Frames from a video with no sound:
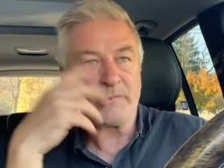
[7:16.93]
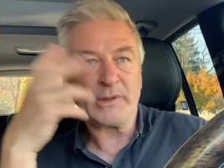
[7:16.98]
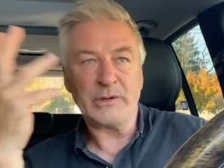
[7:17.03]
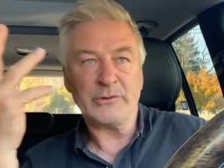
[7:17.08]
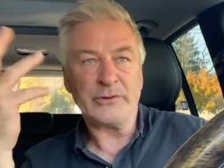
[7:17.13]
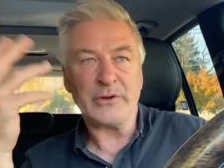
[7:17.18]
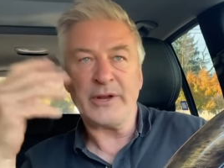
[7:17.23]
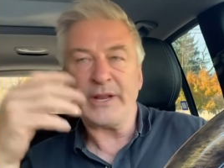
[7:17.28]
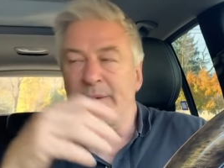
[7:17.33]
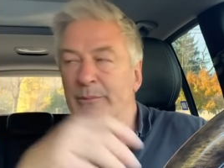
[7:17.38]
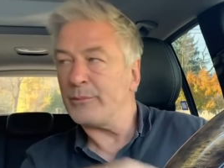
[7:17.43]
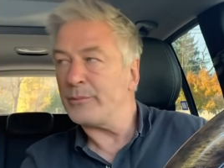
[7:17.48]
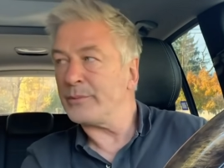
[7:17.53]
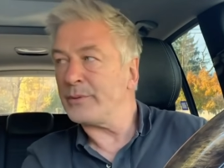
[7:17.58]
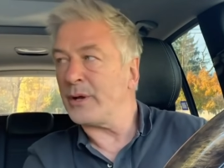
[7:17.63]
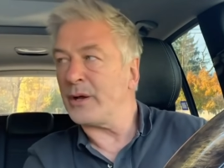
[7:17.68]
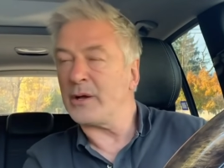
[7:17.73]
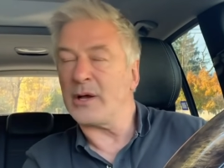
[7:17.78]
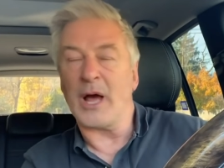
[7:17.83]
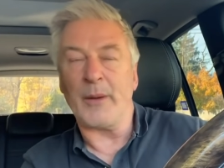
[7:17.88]
to name
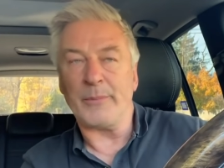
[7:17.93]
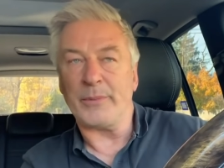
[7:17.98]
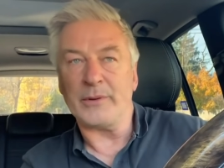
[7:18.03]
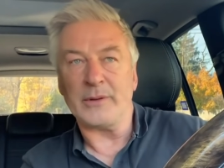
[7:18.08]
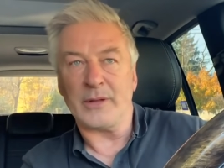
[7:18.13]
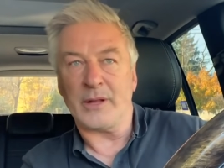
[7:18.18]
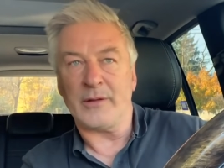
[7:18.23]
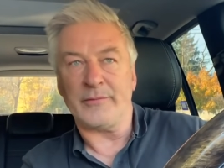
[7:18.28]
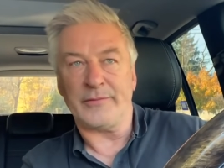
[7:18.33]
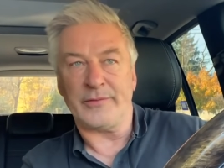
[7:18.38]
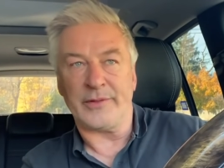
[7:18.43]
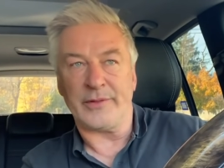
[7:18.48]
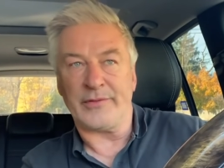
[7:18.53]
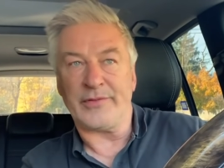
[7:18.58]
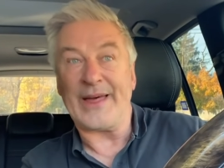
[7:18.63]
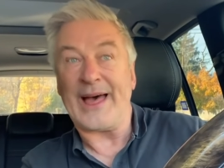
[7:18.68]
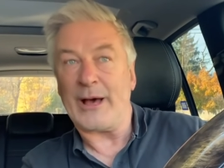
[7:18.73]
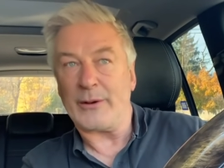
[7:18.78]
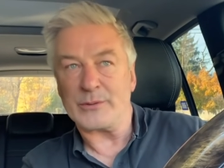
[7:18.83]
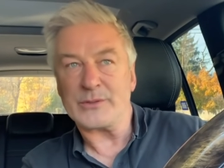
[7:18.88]
a couple of the
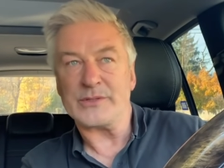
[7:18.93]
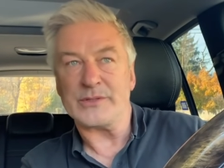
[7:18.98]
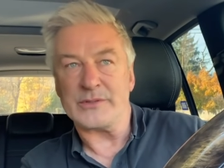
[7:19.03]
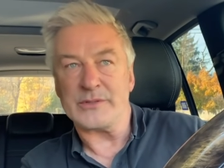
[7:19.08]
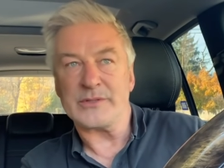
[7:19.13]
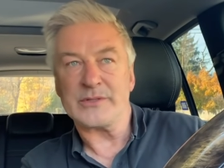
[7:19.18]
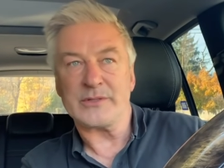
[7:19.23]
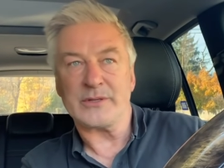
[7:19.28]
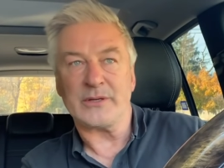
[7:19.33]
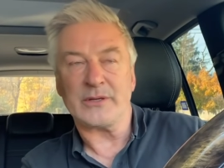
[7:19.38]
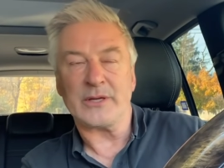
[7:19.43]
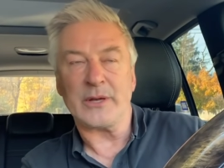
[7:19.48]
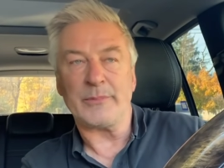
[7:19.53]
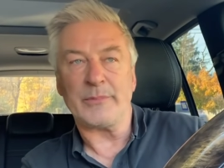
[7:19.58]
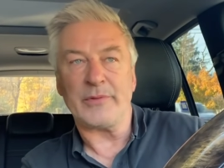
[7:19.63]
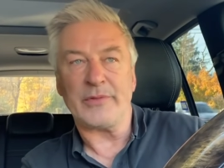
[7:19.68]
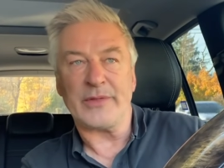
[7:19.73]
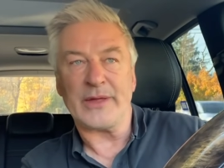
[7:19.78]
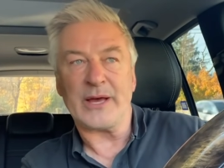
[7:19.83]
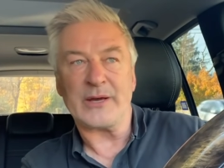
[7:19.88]
thousands, a
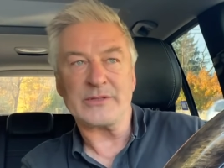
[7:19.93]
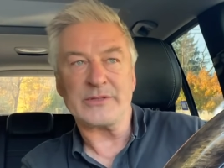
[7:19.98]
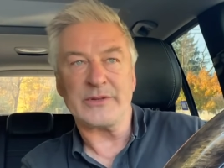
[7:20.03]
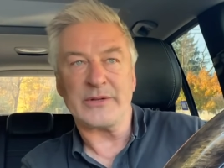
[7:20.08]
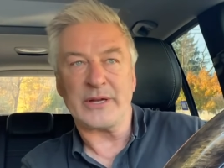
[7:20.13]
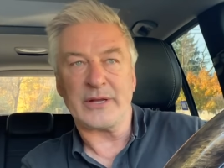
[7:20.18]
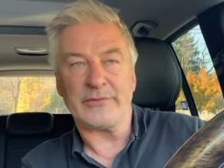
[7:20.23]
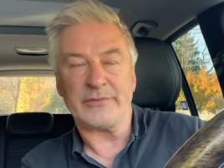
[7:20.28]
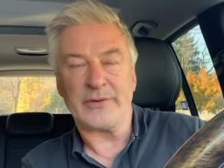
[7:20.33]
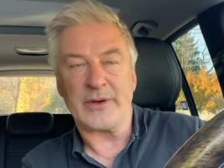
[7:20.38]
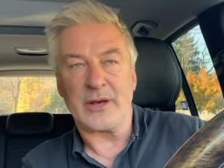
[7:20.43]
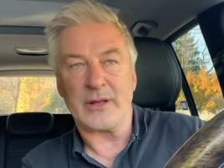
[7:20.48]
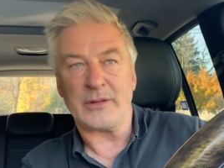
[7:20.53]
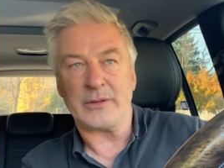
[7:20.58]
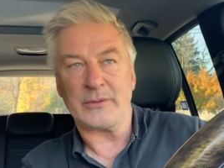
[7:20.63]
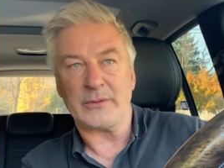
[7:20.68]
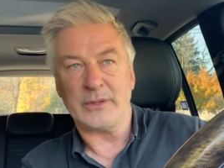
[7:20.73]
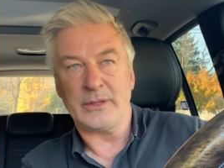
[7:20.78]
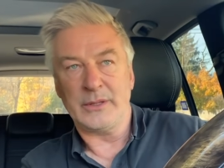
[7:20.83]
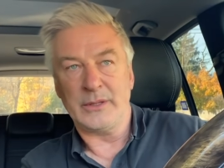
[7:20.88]
couple thousand that I
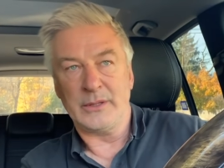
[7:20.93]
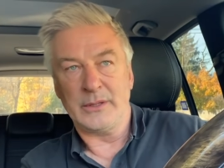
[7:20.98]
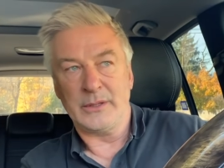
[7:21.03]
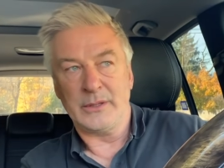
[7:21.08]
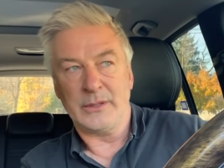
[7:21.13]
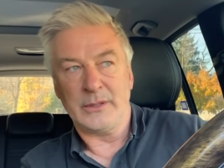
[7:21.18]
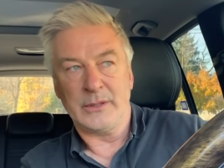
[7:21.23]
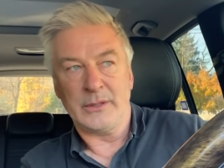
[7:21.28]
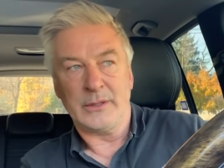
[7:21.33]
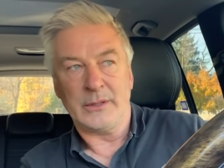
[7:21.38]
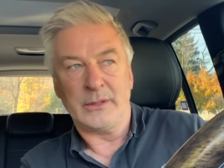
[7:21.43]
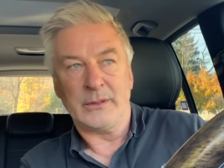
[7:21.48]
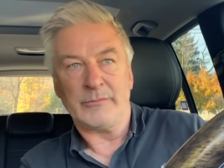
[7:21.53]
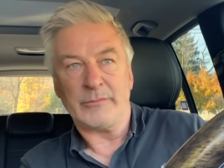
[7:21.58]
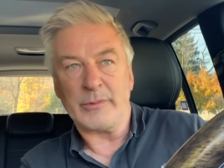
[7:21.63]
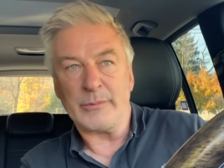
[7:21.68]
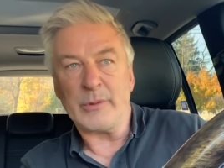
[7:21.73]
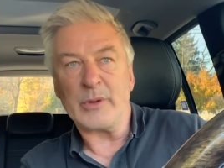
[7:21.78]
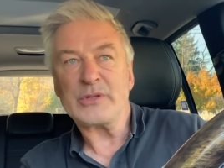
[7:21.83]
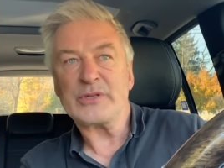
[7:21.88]
follow.
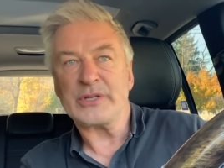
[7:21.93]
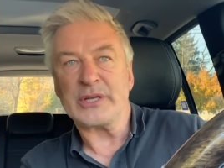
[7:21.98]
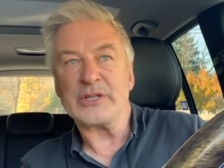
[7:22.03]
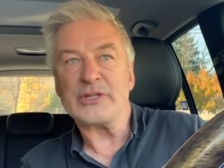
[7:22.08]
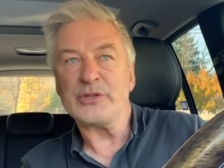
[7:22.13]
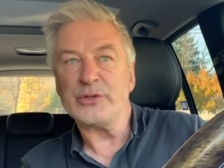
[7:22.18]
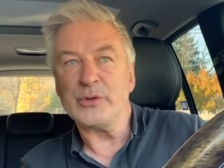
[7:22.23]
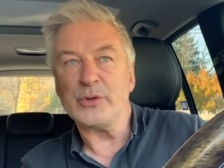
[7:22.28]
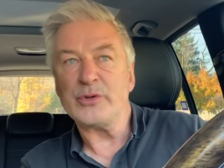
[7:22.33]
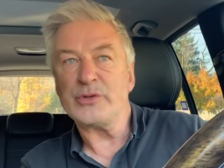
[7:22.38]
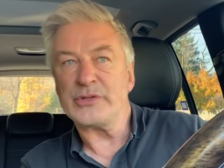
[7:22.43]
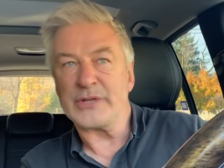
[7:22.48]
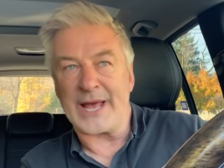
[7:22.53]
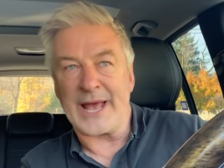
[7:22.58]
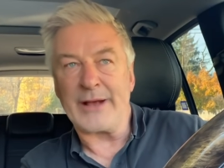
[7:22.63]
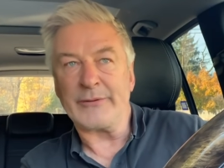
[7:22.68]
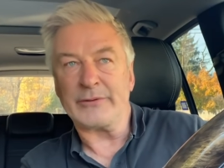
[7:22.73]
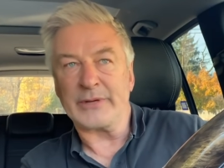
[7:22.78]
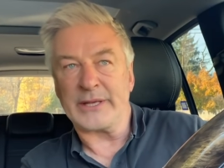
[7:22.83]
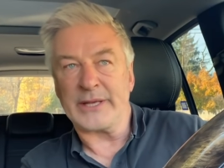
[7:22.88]
But mostly it's news
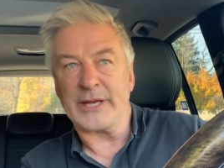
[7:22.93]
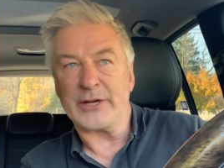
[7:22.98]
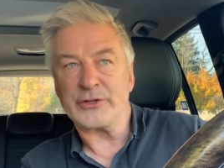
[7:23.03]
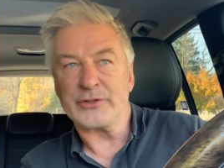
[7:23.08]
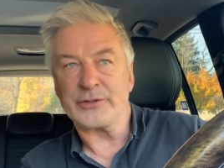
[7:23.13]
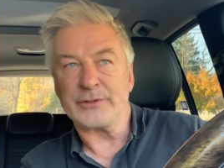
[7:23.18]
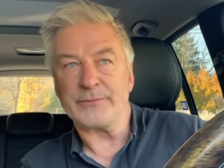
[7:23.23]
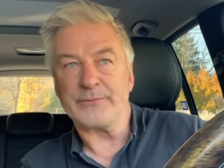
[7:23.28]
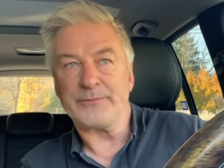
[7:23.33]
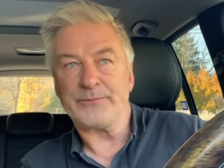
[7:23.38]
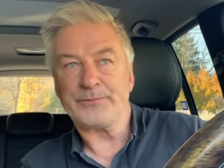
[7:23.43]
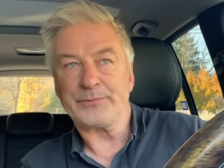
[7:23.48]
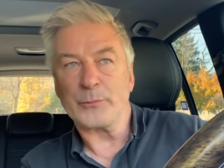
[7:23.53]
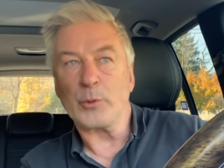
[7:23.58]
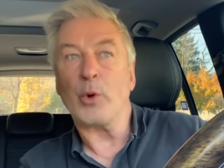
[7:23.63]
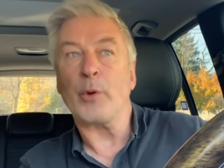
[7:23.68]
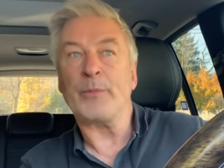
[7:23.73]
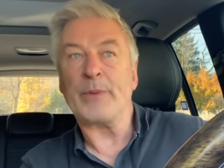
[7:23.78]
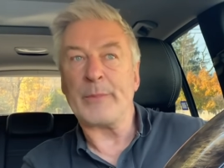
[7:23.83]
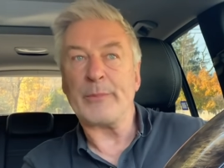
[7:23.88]
aggregation
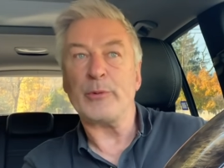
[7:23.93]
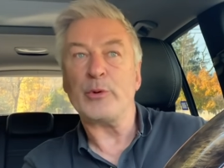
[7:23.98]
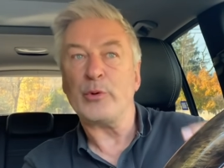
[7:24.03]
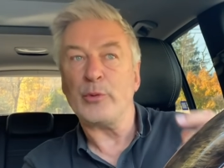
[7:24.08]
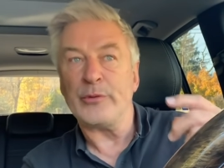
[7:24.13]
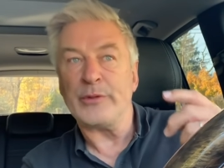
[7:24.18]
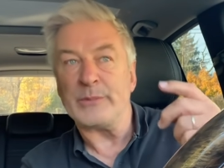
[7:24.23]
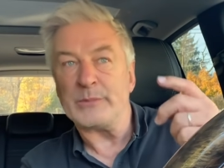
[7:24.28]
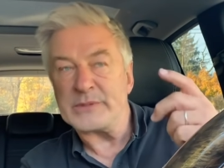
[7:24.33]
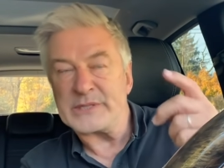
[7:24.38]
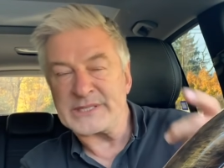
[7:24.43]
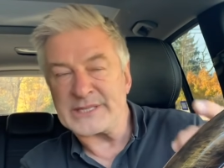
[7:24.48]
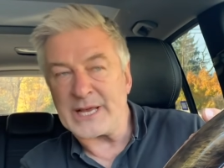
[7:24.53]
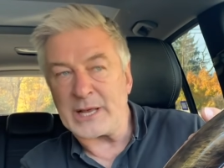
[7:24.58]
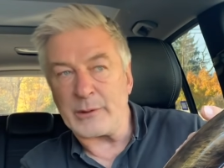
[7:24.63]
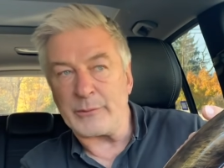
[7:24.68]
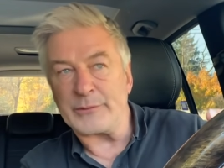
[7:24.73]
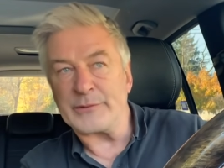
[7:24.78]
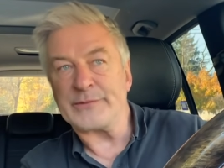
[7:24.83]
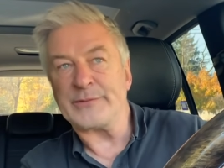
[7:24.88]
or people who
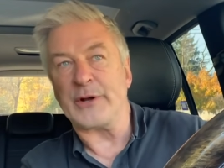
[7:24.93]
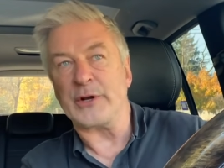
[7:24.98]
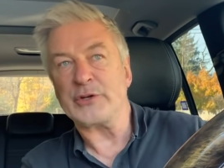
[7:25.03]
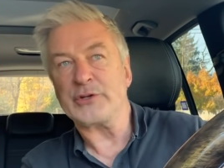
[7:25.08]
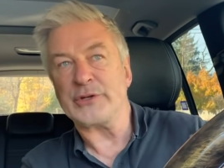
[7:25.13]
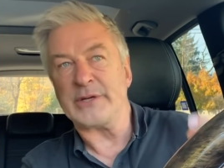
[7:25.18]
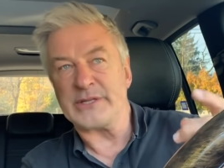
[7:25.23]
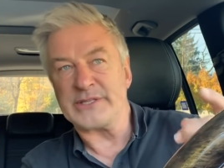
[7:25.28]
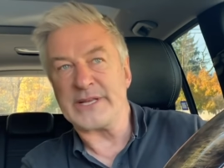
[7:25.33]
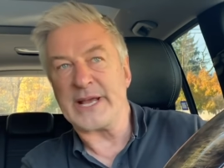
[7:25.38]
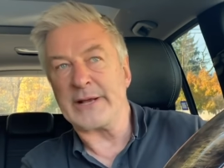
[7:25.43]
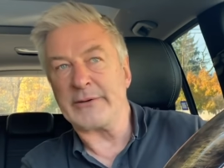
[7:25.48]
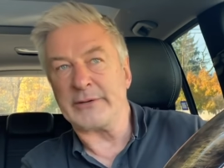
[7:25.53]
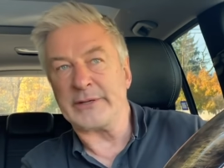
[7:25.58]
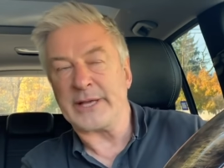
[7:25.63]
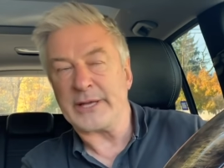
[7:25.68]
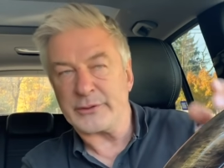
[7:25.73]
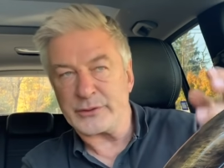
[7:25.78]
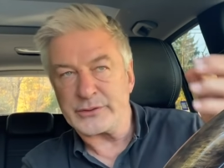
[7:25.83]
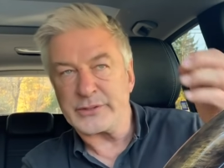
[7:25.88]
themselves function as
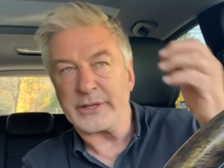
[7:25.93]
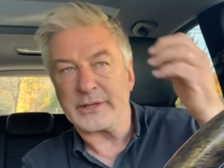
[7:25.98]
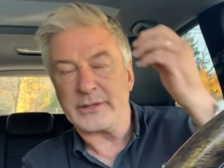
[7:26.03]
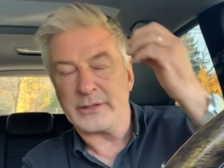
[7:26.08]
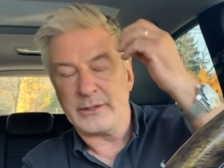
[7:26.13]
aggregators, like